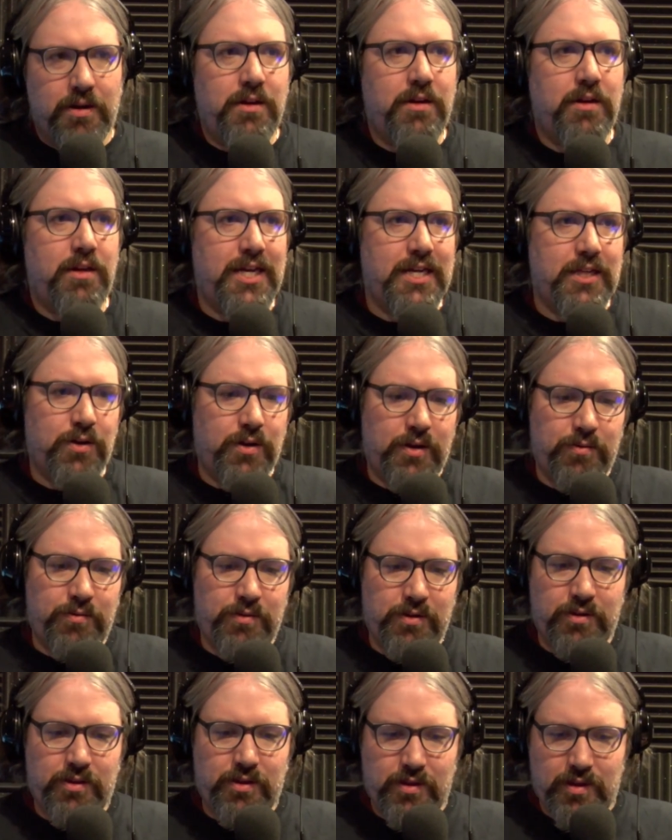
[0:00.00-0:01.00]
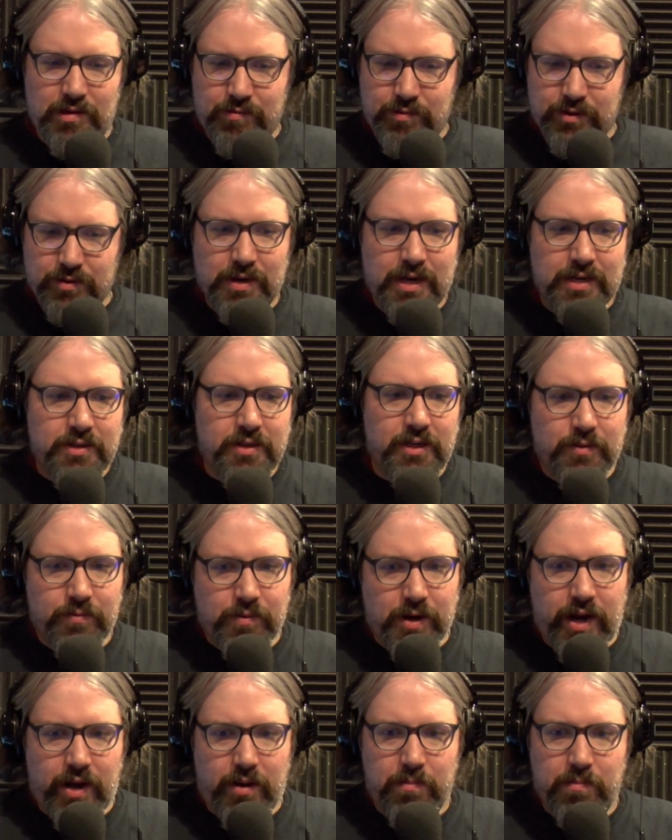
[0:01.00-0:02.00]
like the, it, the, it was a wrestling
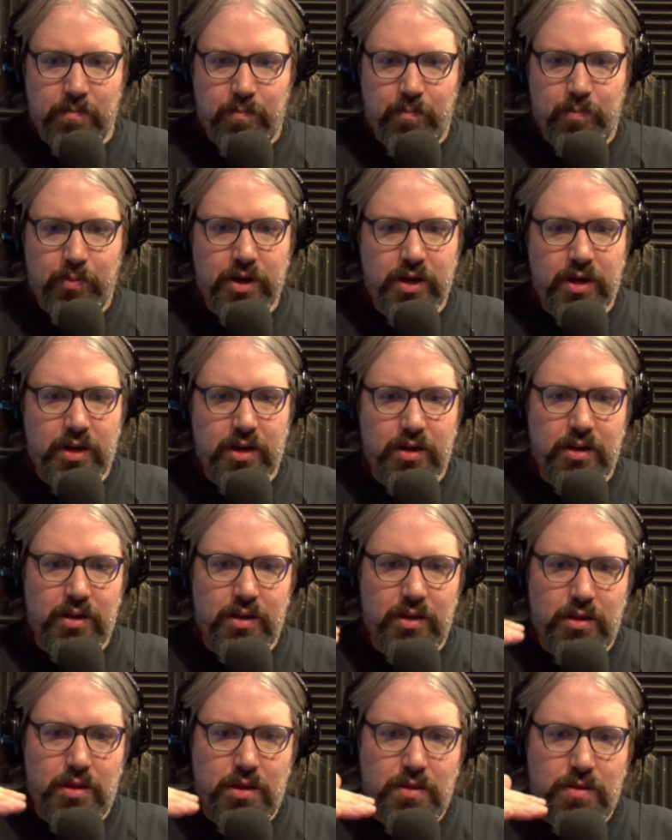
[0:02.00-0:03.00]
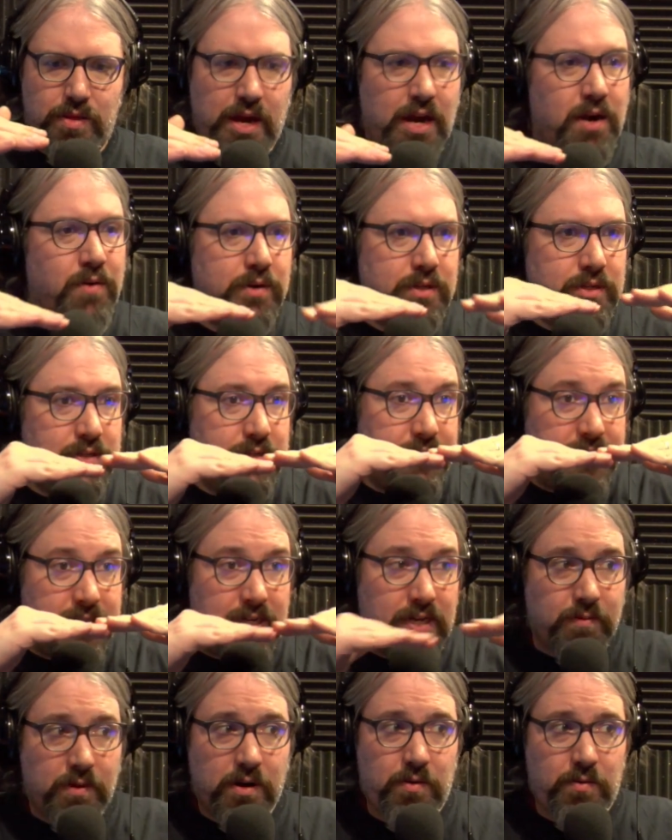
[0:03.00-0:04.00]
ring, but there was
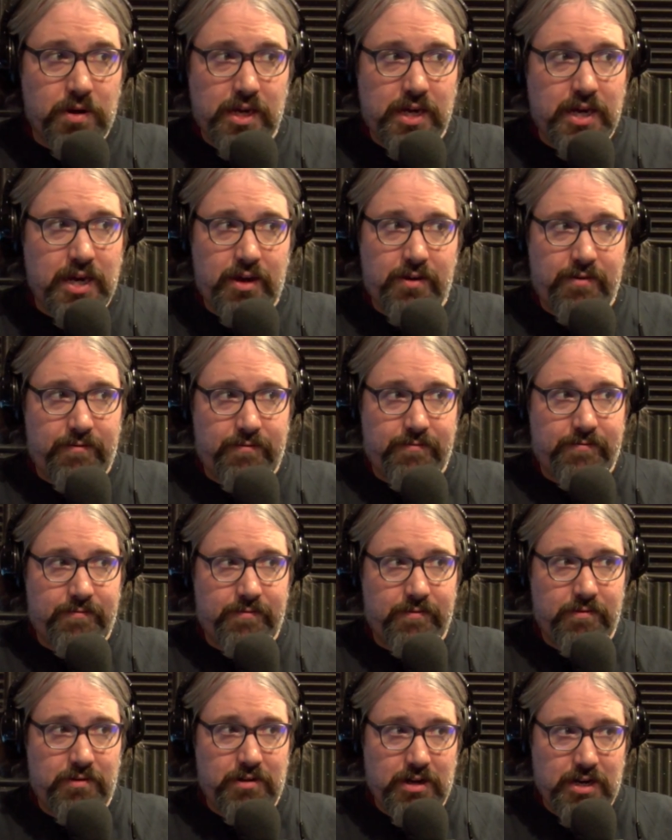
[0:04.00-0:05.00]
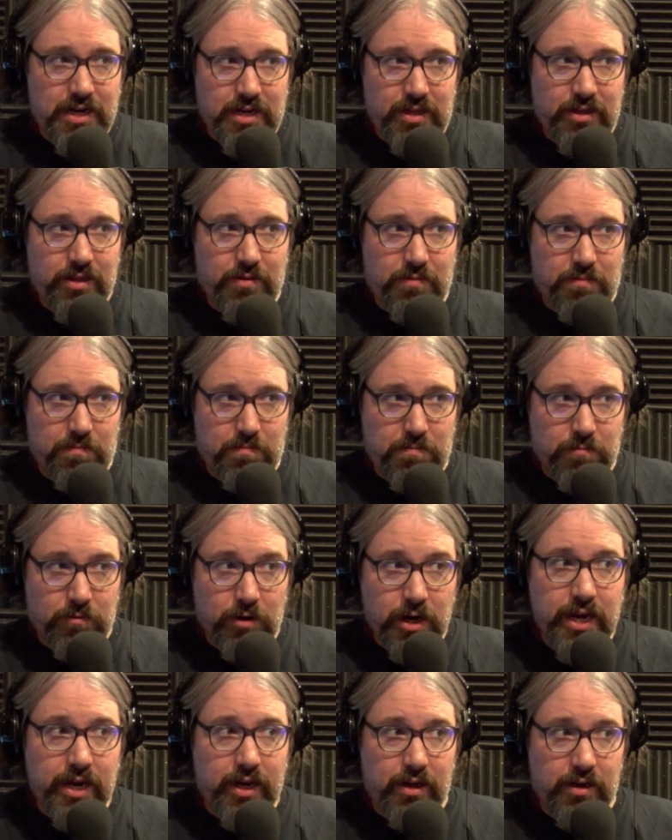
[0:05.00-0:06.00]
zero give in the
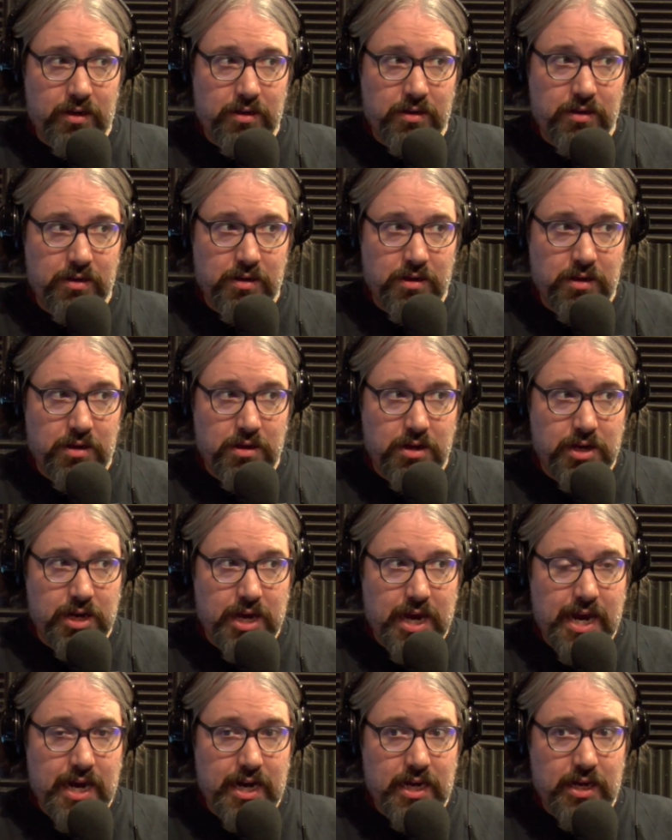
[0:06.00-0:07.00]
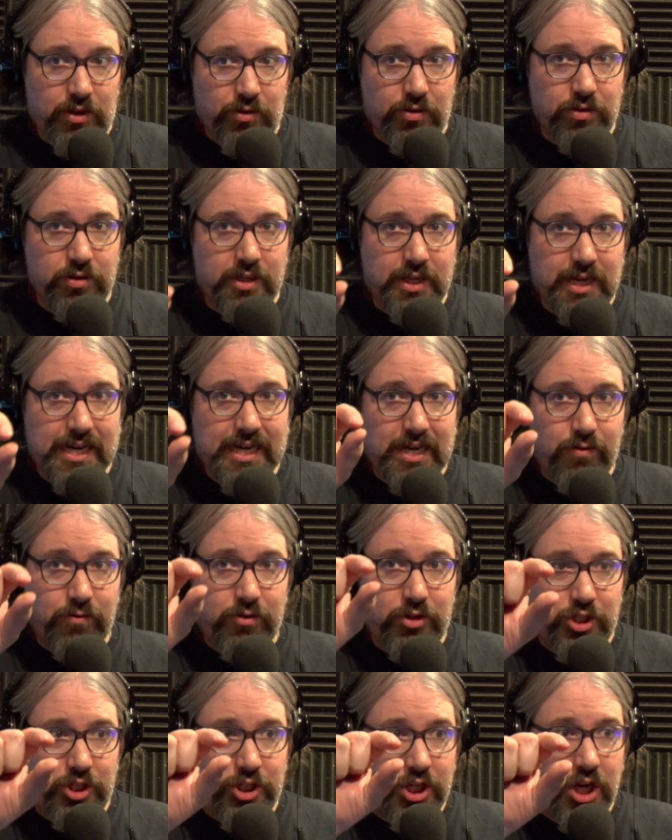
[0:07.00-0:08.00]
ring, and it looked like it
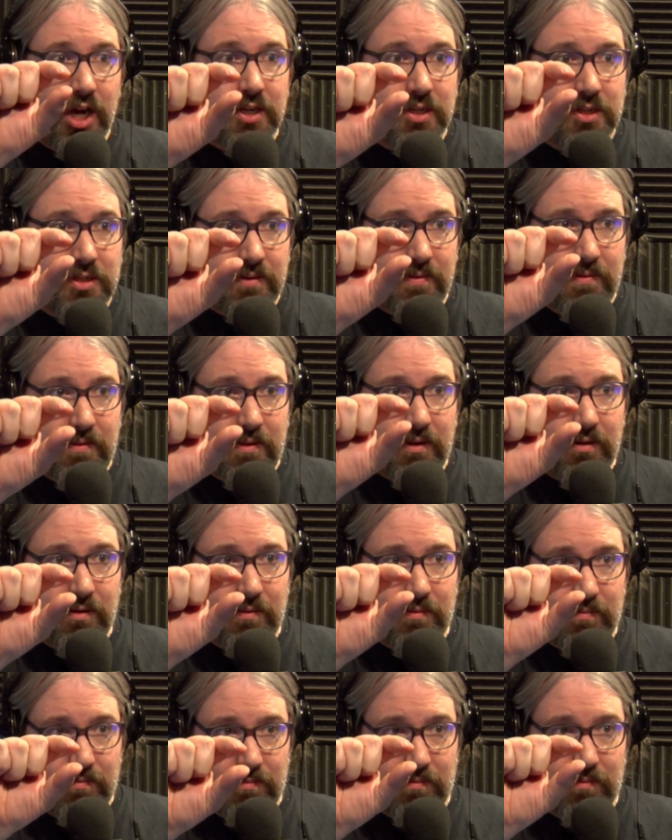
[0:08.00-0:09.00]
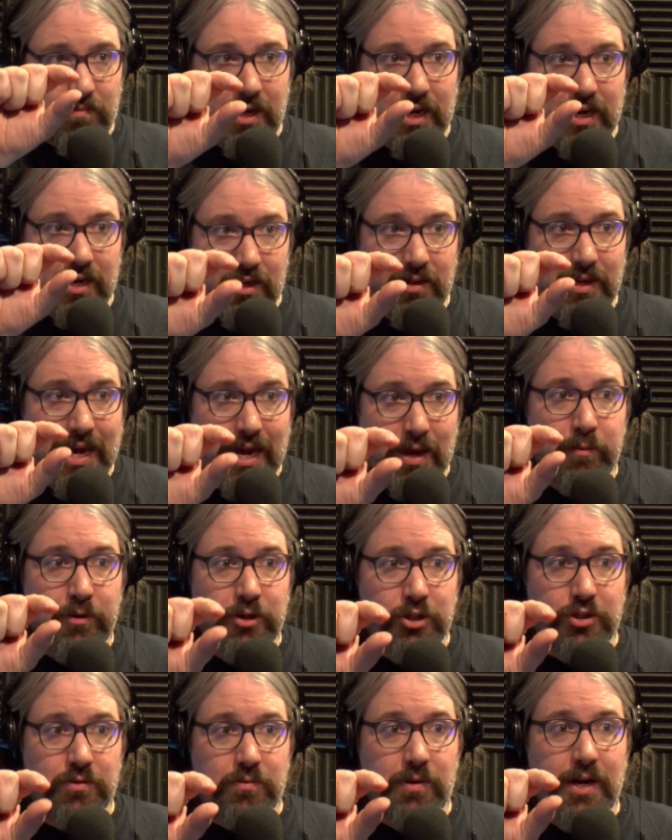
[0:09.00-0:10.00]
was just the like
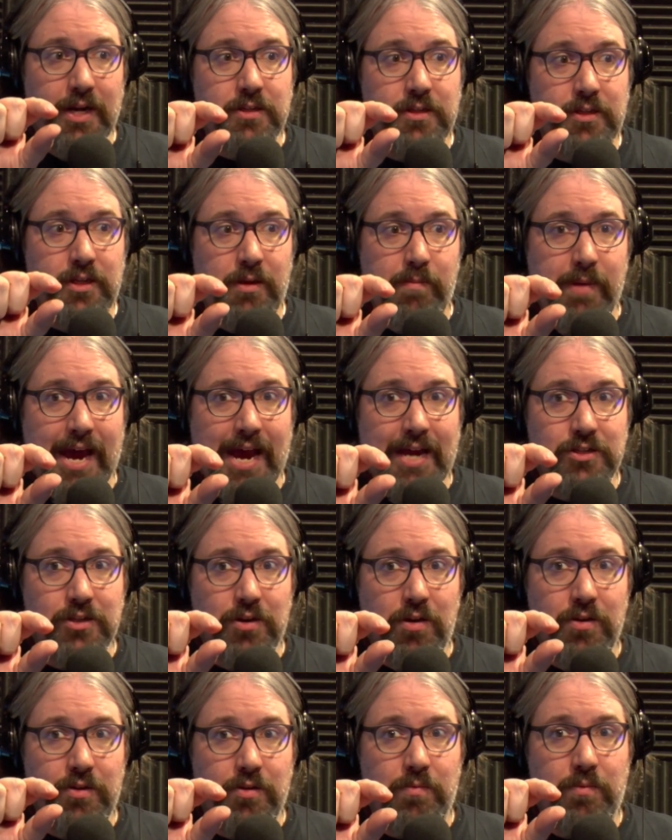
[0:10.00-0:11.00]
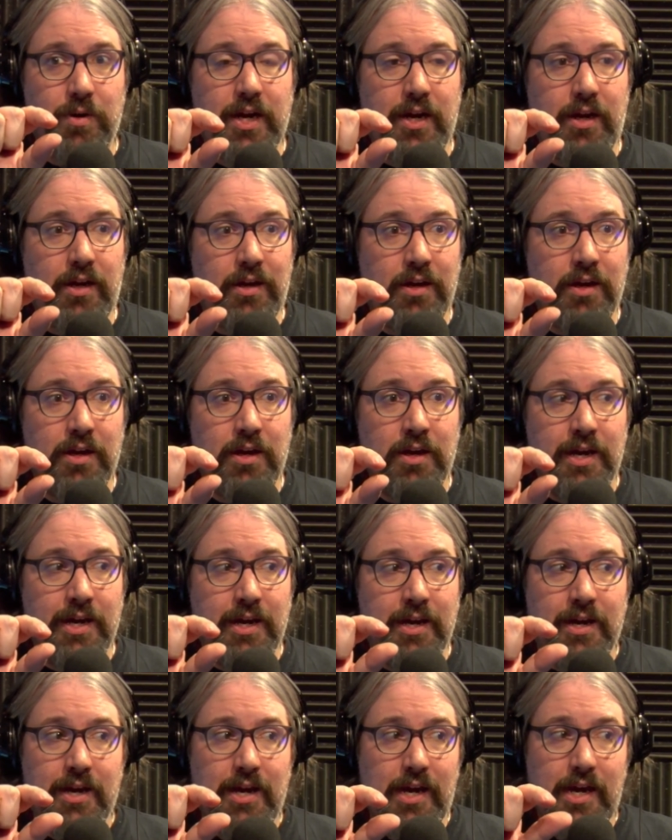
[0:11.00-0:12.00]
amateur wrestling mats on the ring,
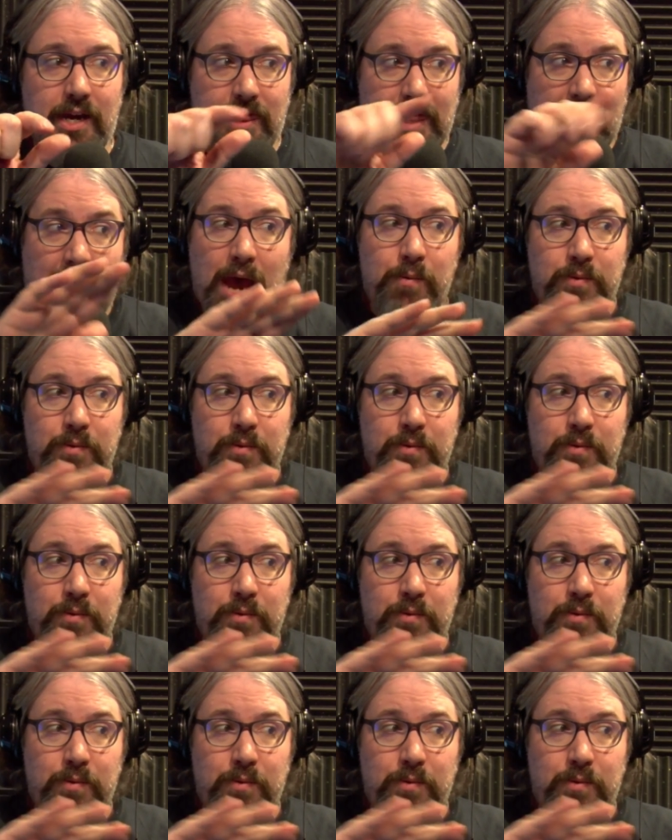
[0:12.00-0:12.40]
and that